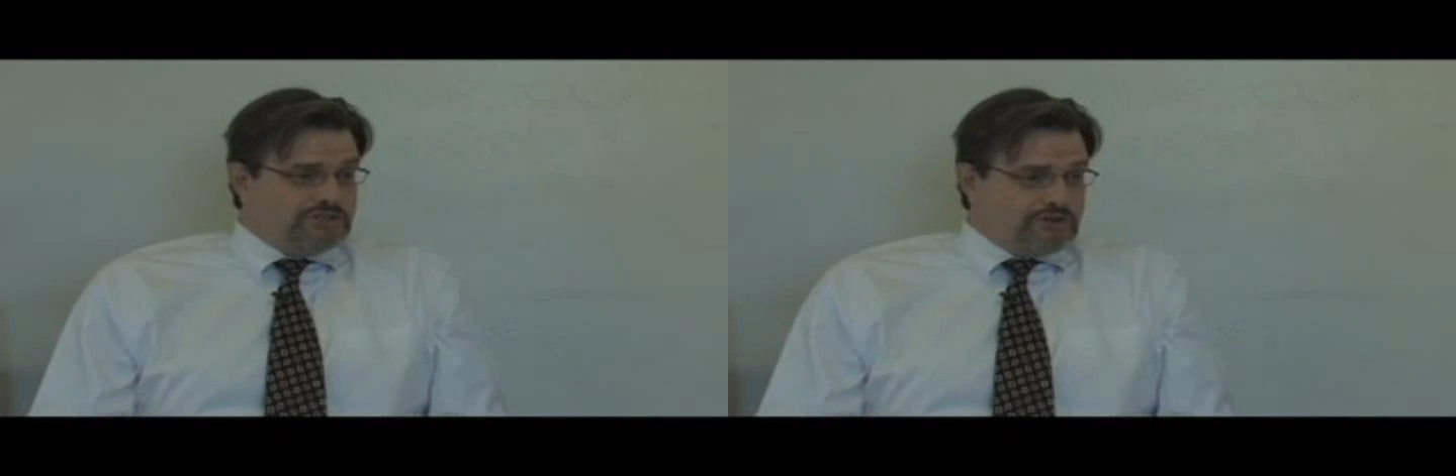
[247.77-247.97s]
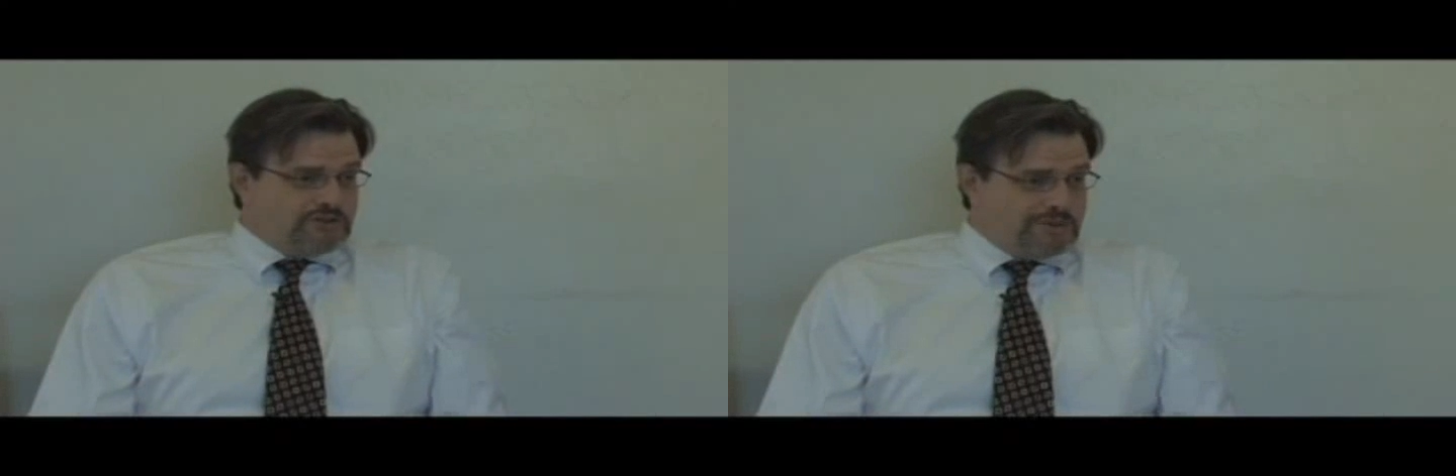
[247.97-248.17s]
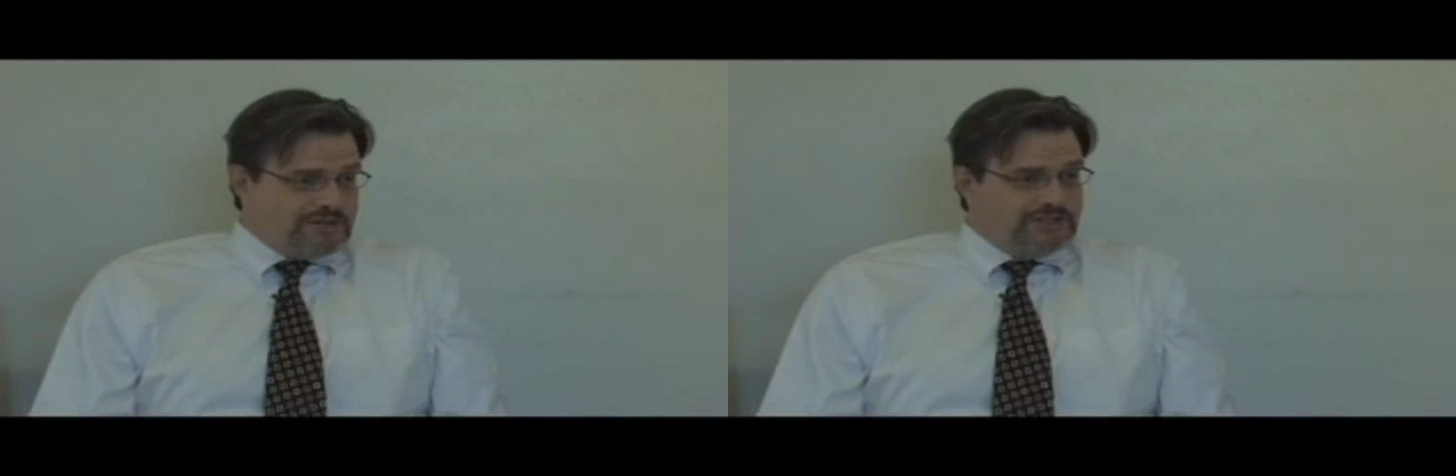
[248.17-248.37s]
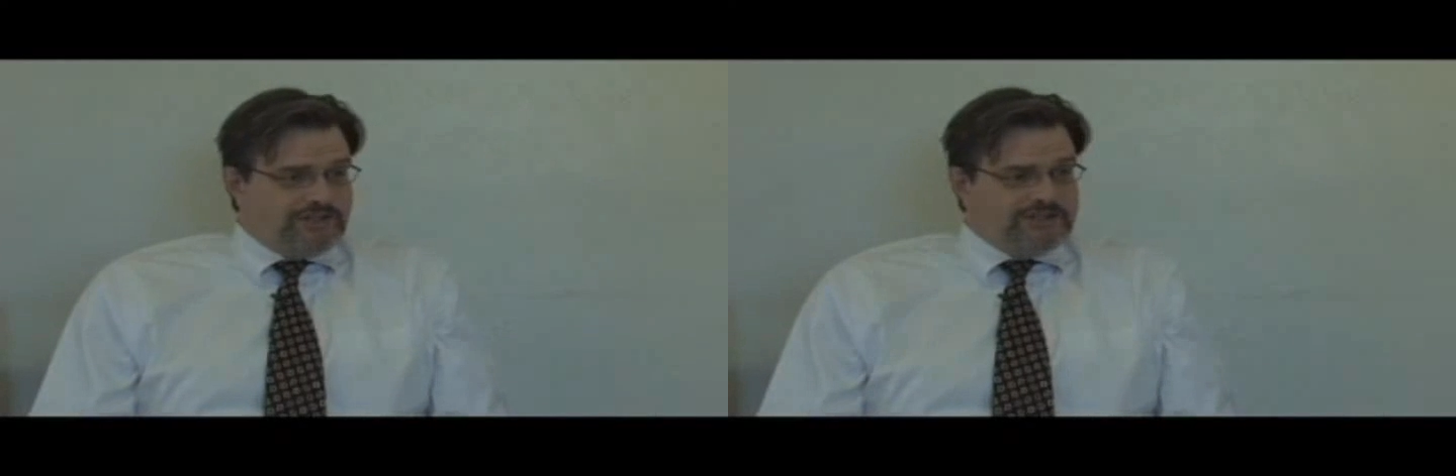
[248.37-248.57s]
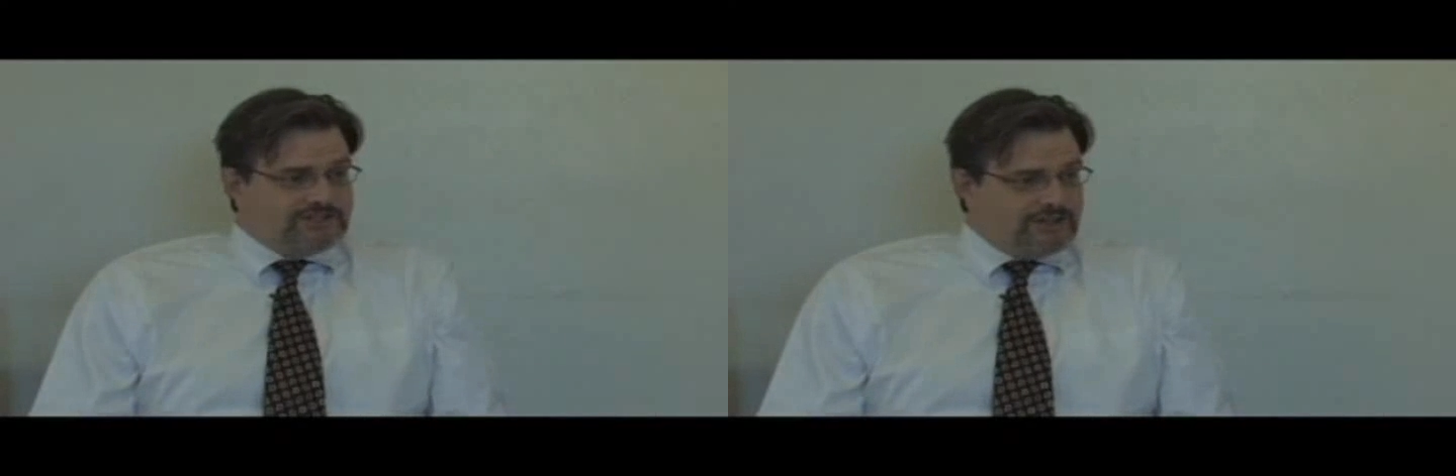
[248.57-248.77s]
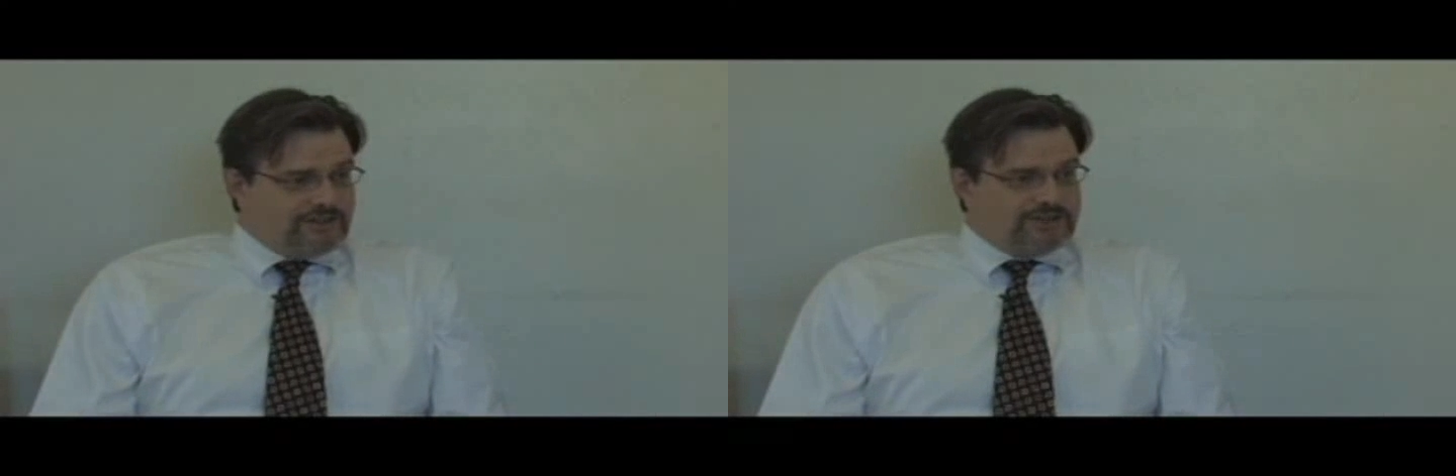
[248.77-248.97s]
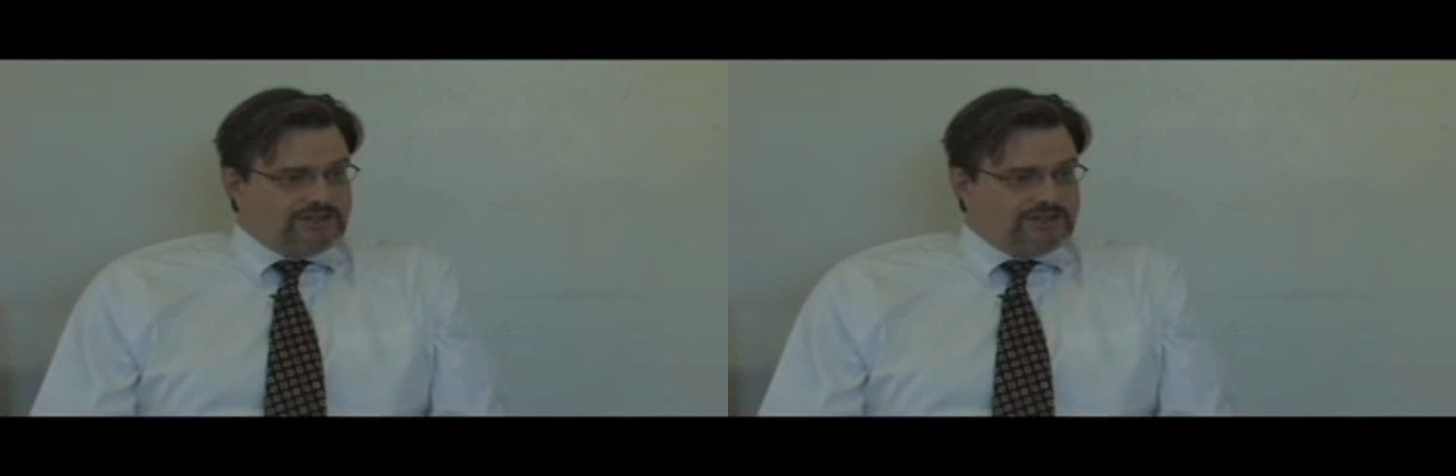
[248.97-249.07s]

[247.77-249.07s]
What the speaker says: for his mental illness and other